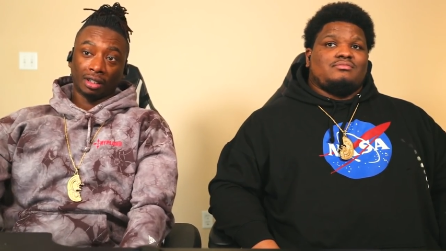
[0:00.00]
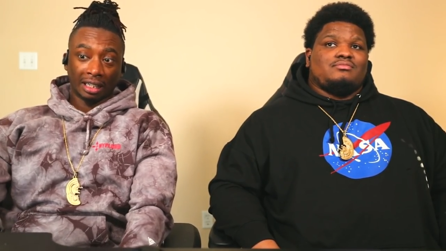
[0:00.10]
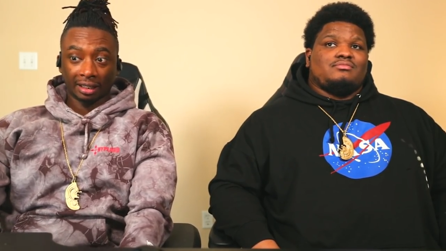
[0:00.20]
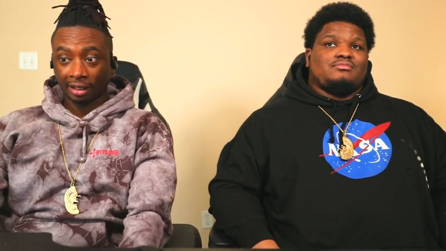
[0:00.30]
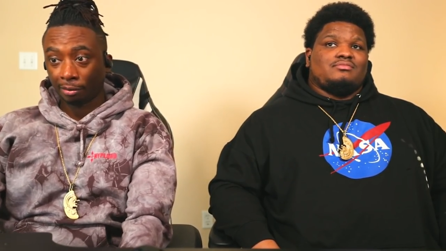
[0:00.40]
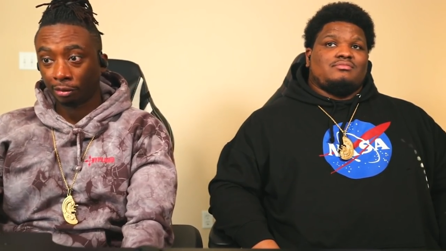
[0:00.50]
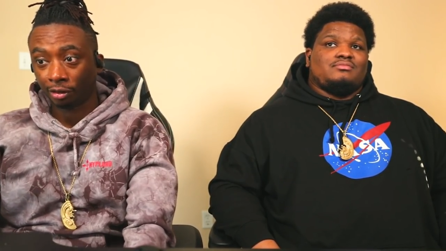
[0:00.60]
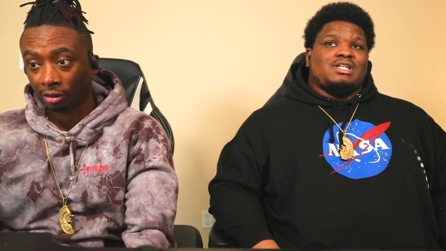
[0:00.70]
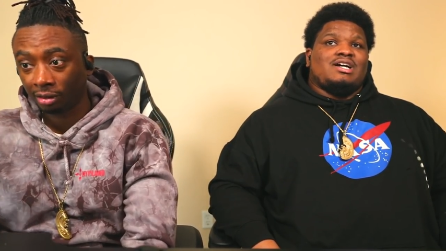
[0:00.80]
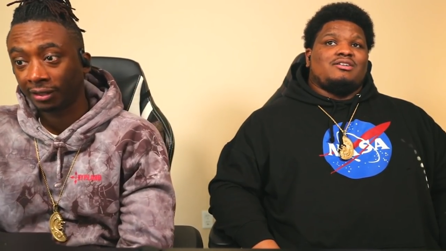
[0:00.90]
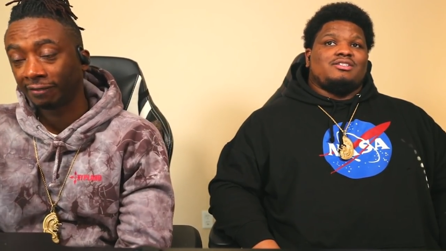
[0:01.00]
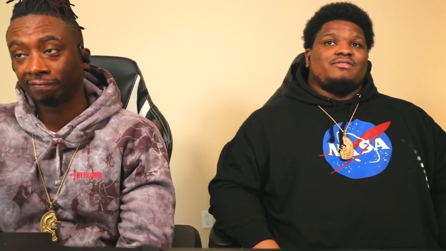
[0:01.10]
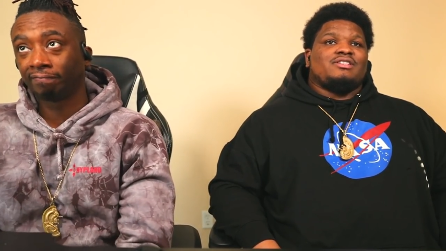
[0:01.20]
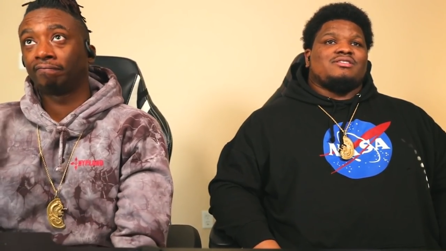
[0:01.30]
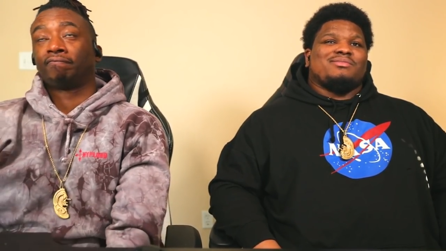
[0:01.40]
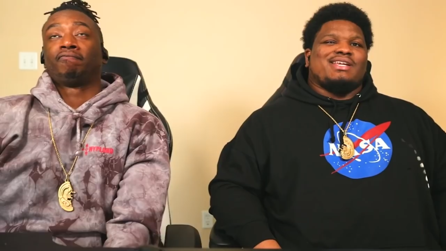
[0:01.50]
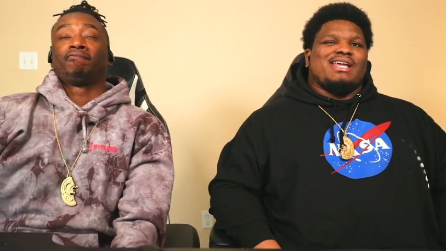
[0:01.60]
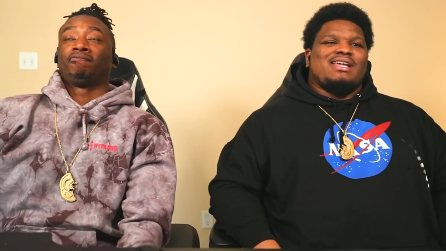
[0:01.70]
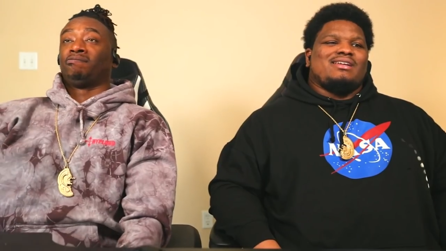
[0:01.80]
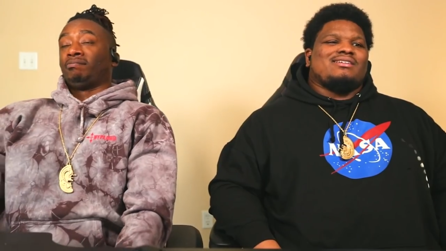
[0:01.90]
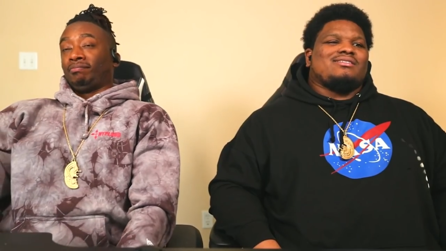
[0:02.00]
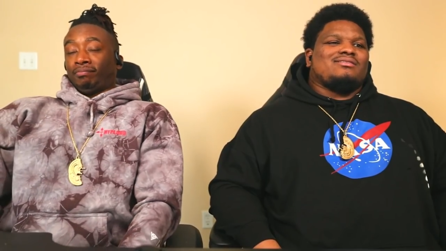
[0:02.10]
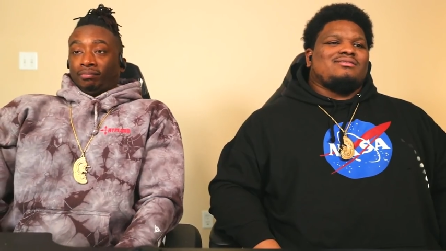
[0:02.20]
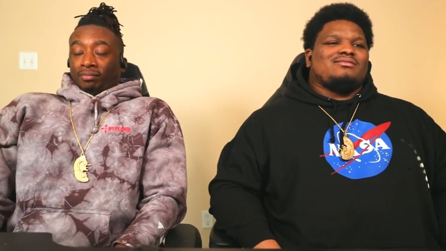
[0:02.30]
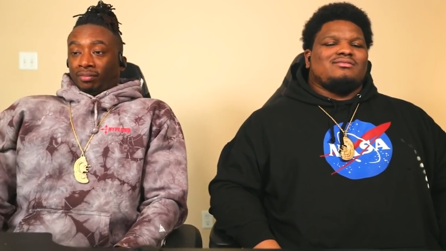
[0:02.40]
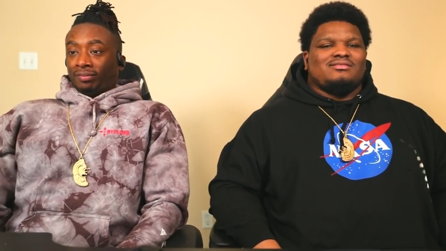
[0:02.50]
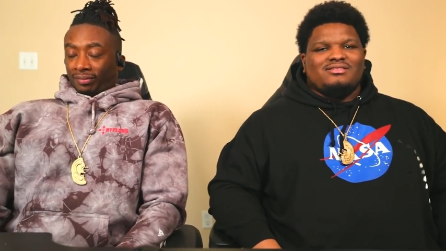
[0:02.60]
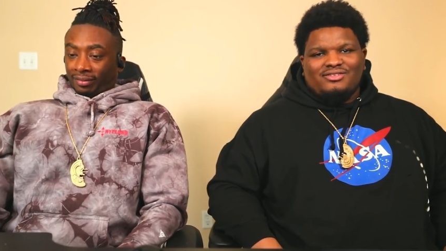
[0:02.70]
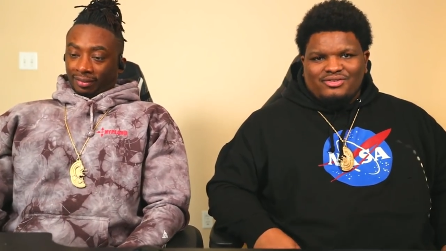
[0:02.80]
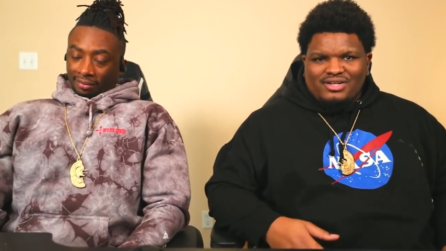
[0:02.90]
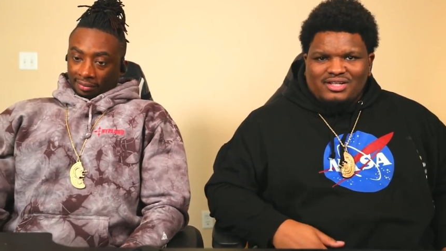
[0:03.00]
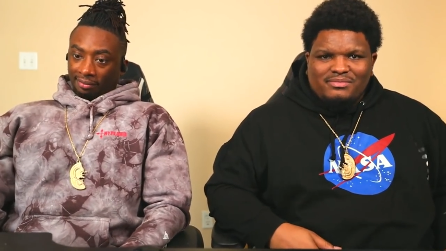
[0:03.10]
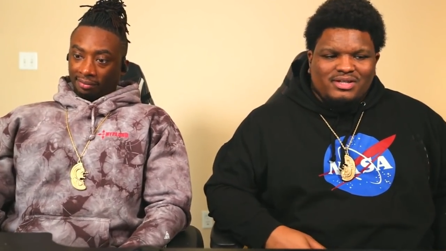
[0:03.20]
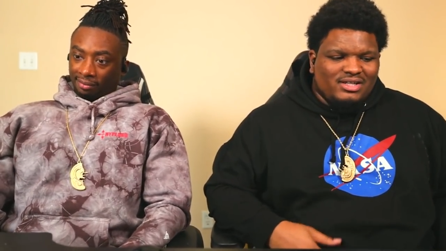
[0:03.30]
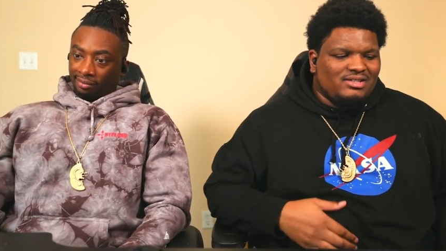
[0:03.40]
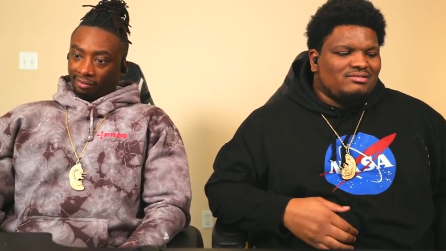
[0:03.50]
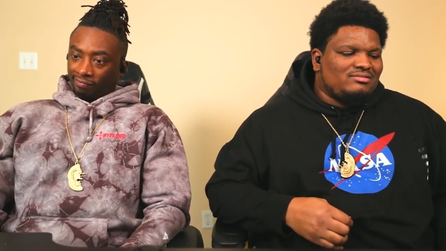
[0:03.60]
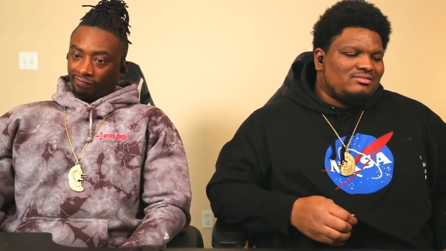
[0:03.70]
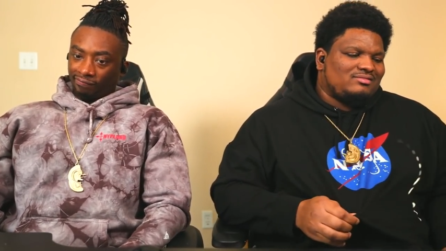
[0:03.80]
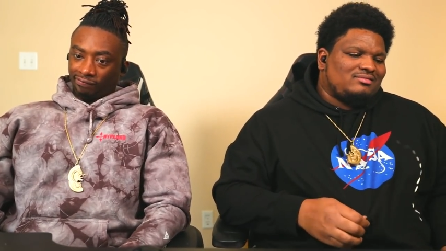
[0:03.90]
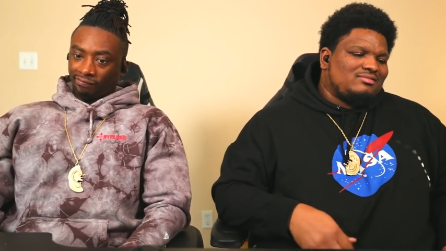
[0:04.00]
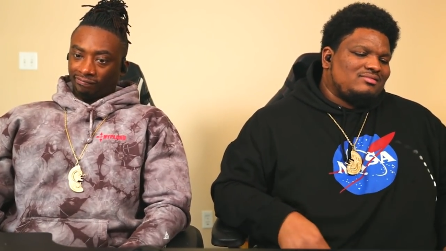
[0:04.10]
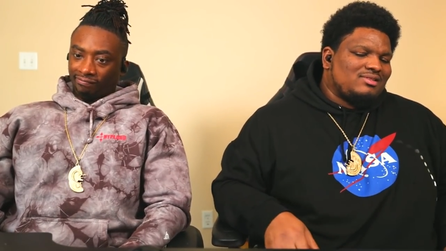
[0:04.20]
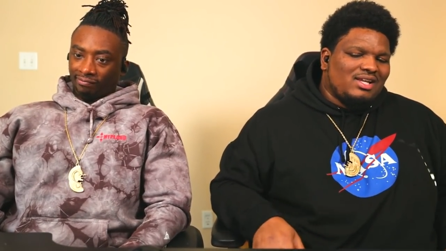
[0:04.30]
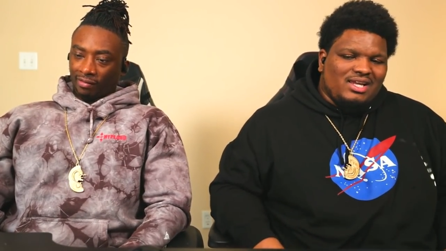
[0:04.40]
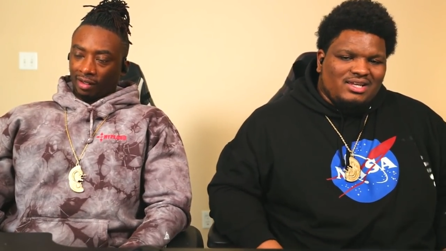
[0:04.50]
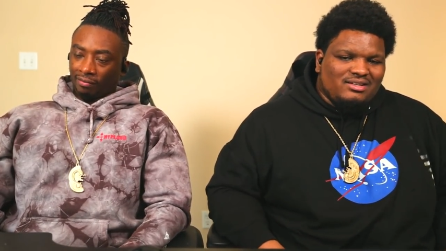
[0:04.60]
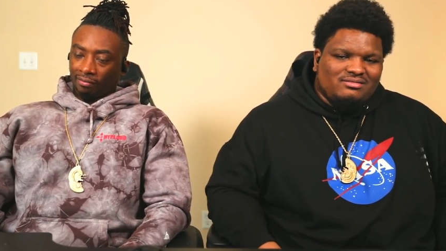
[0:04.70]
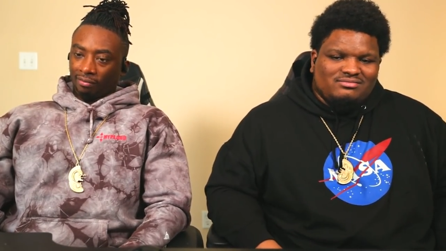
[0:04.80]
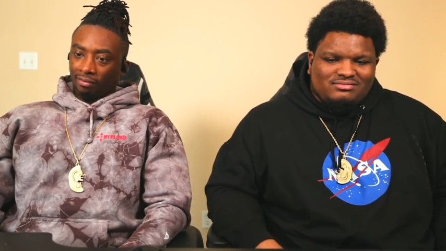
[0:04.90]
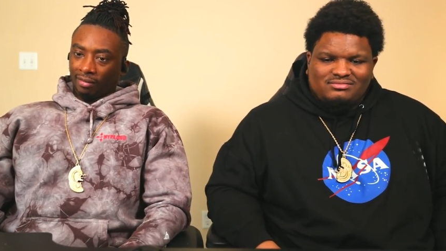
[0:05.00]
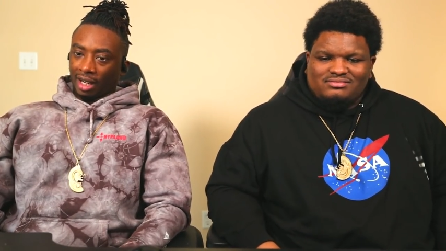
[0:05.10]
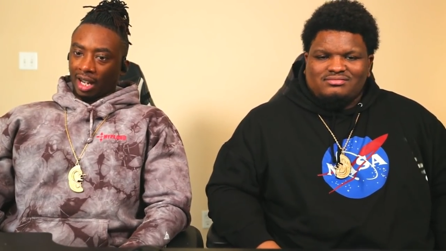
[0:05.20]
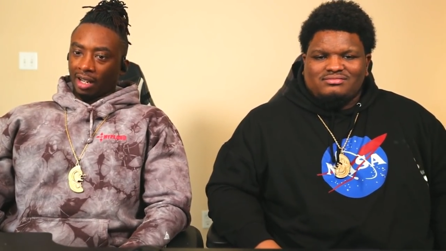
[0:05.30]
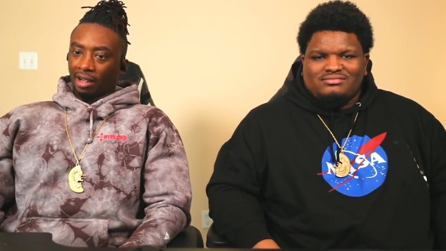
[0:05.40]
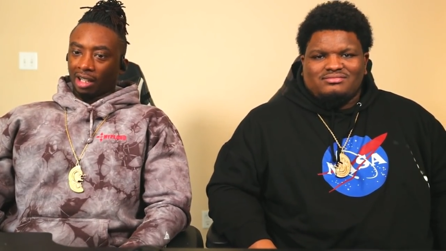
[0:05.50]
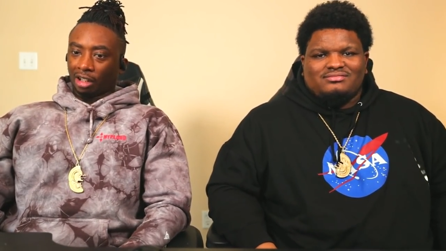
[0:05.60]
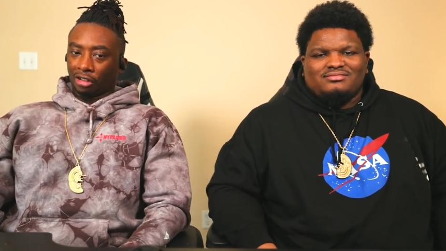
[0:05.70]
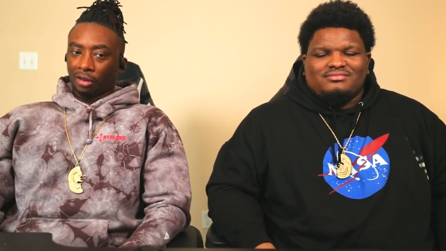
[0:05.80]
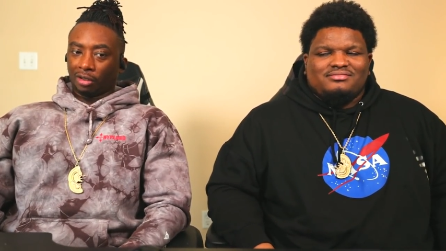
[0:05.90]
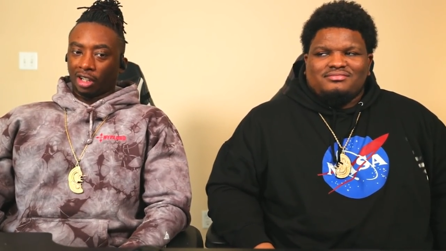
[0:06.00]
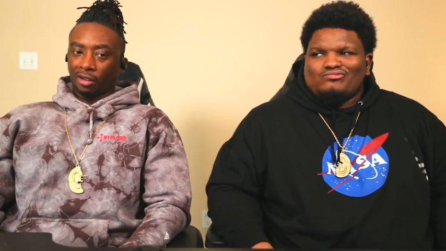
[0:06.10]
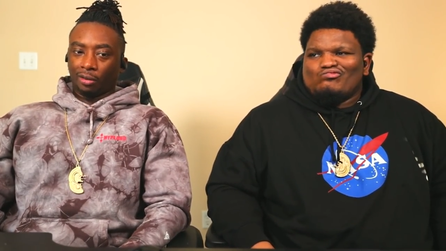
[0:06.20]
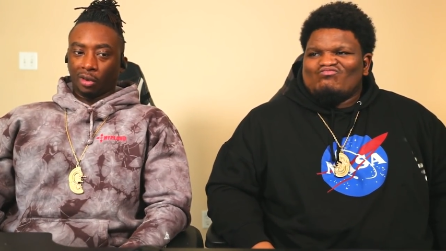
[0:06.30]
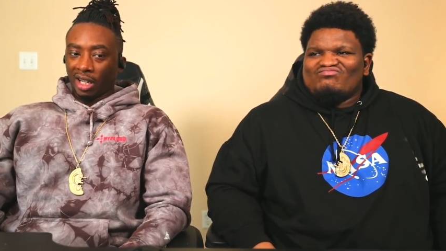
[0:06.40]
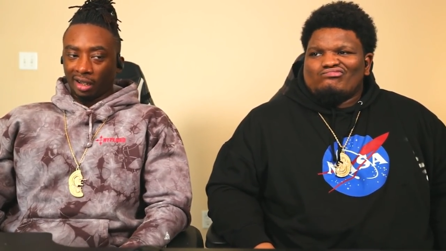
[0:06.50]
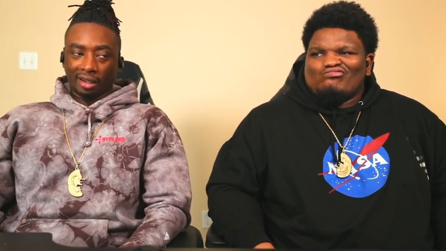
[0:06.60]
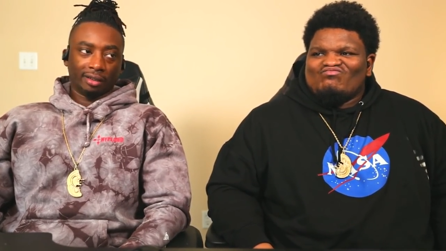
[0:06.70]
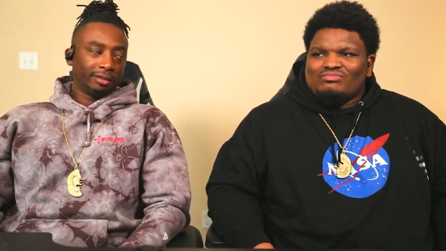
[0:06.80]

Speaker 1: like that before. All oh,
Speaker 2: this for some cake. Greedy butt. Damn.
Speaker 1: damn! I thought she was getting weak.